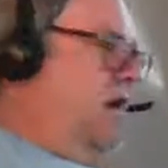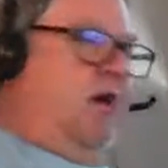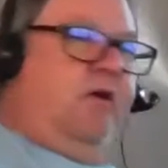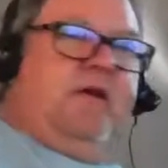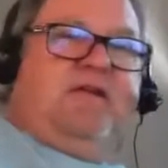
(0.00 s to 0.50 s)

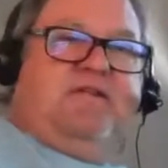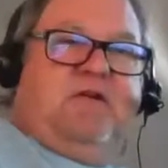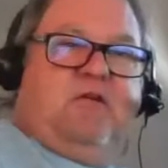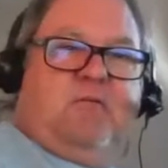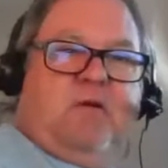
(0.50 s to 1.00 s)
Okay,
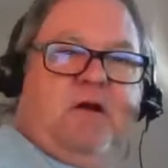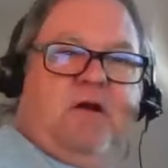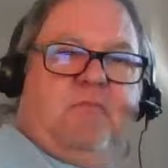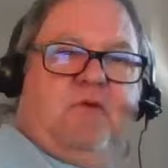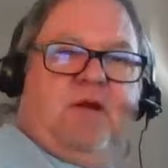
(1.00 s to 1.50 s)
so
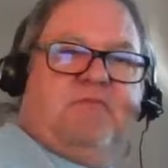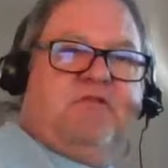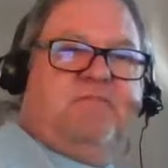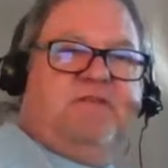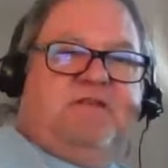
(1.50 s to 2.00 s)
what I'm
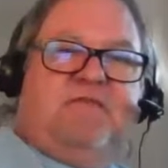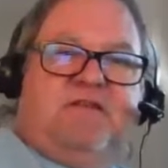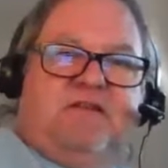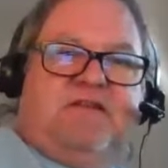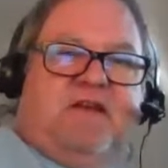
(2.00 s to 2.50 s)

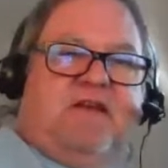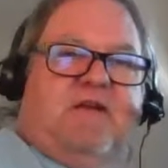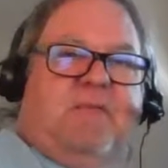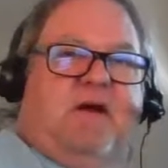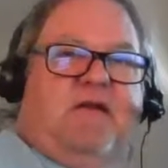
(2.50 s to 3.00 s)
specifically talking
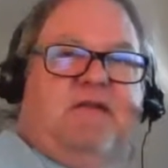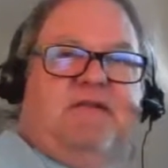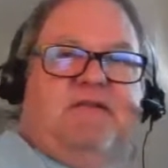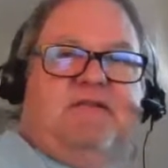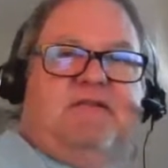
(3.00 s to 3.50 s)
about
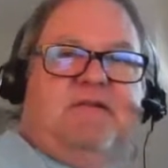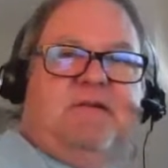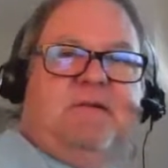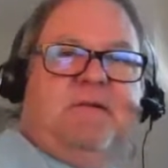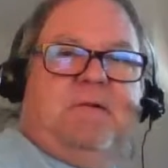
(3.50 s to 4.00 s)
is
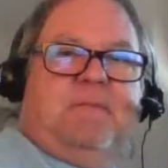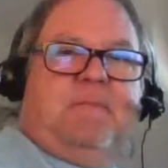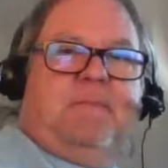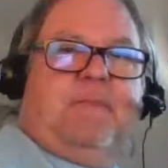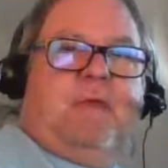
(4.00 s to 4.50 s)

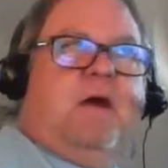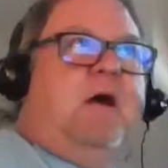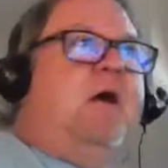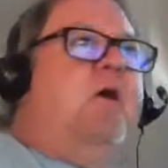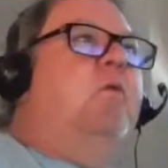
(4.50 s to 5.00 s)

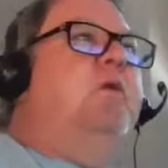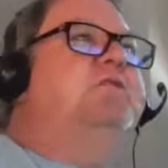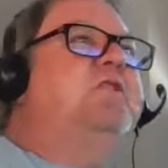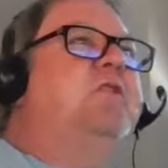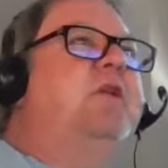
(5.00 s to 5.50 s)

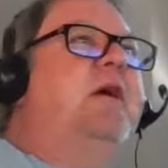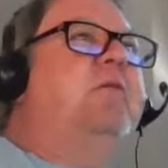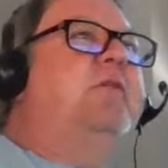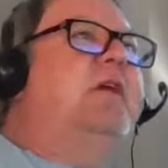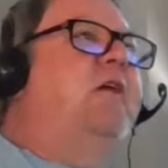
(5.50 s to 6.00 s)
what's going on
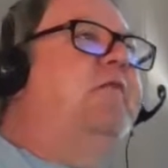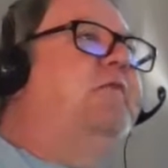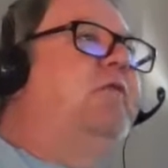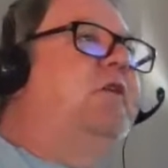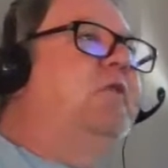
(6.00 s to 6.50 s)
with
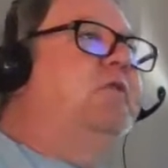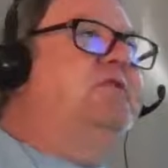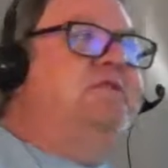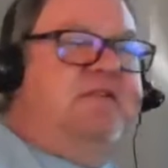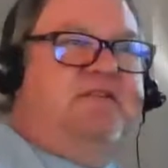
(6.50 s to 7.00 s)
California,
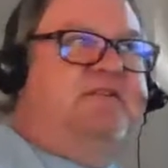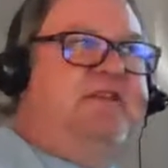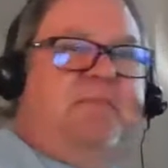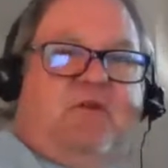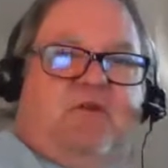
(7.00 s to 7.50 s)
which is a
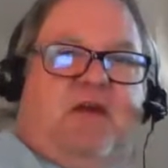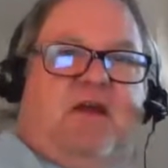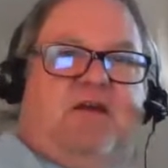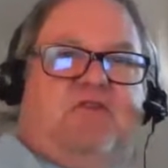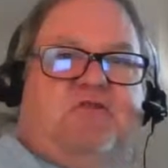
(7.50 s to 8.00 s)

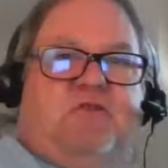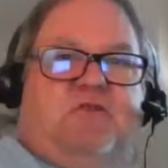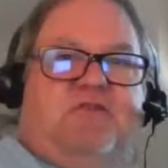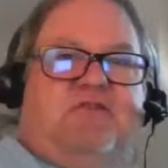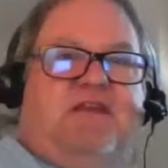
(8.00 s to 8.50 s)

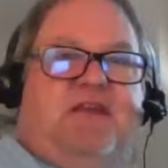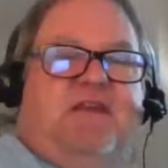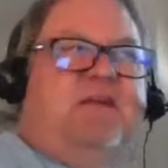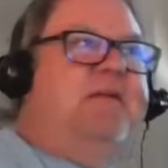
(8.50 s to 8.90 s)
Democrat-controlled state.